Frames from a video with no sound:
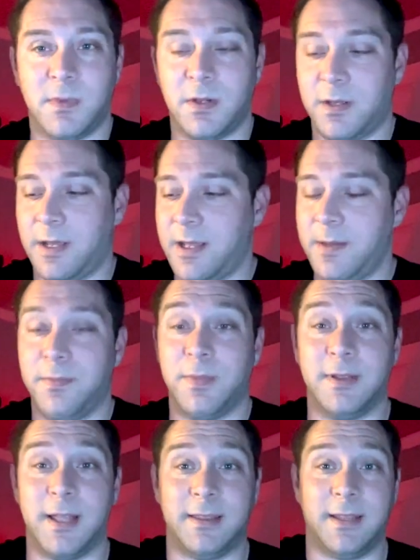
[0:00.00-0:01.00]
Okay,
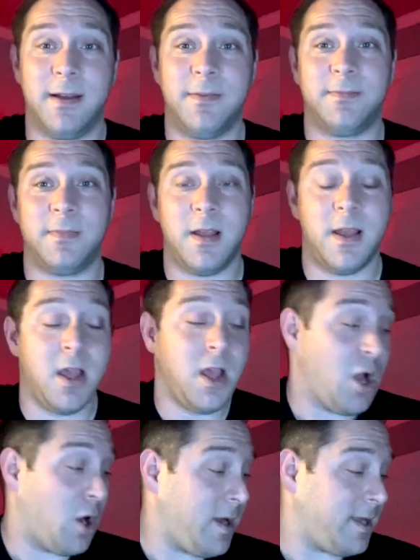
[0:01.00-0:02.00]
put that there.
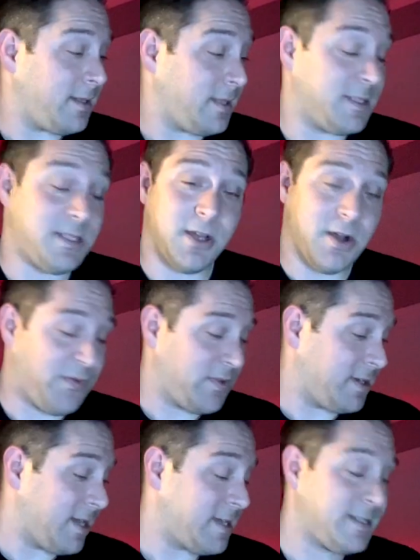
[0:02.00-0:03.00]
All right, let's go for
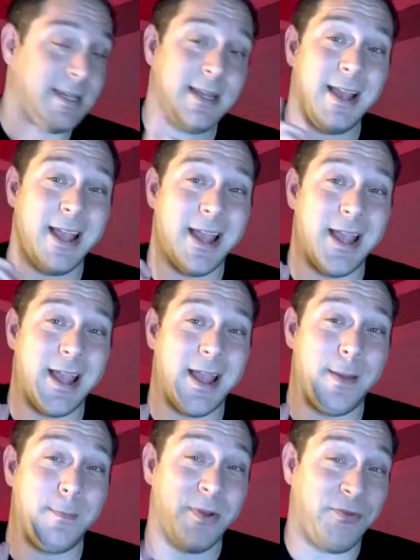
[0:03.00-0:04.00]
the next thing.
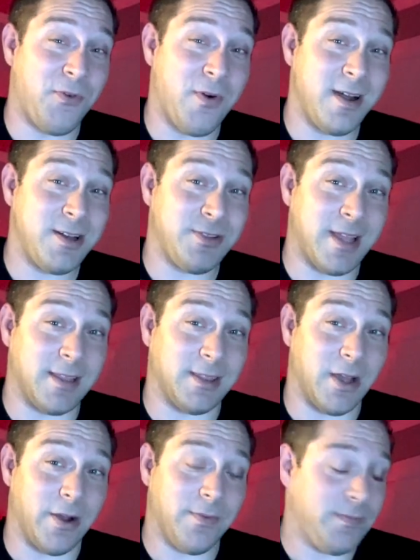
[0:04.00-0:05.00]
Before I do that
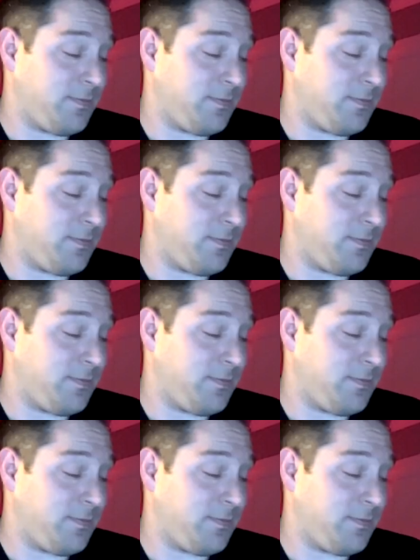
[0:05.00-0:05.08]
though,